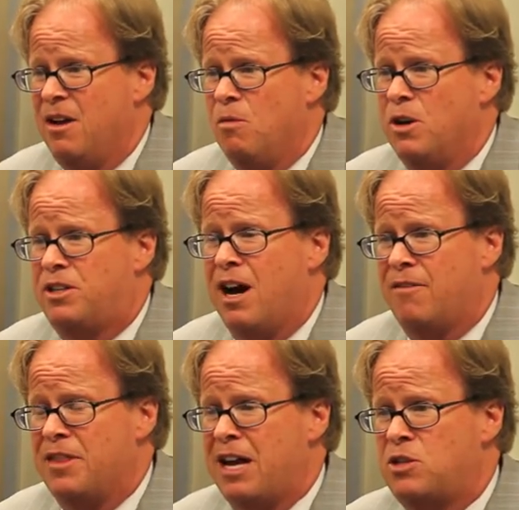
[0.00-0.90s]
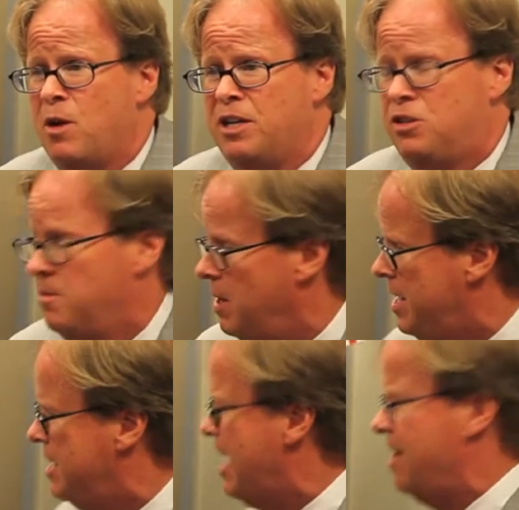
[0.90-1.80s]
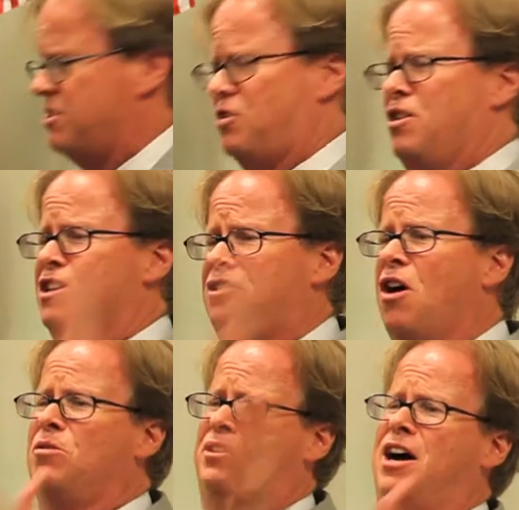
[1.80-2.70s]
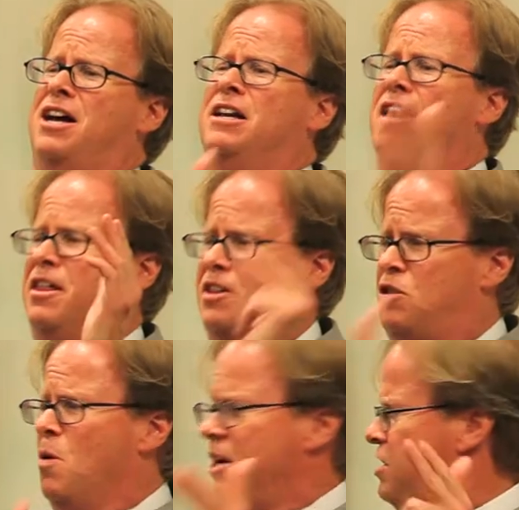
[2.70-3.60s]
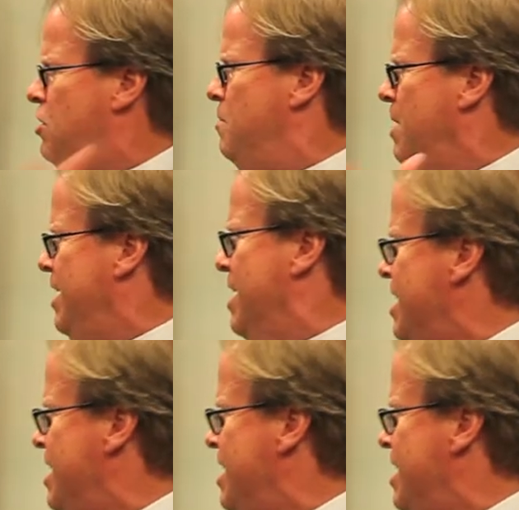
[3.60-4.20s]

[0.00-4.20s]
would cover that $22 million. So you don't cut the $22 million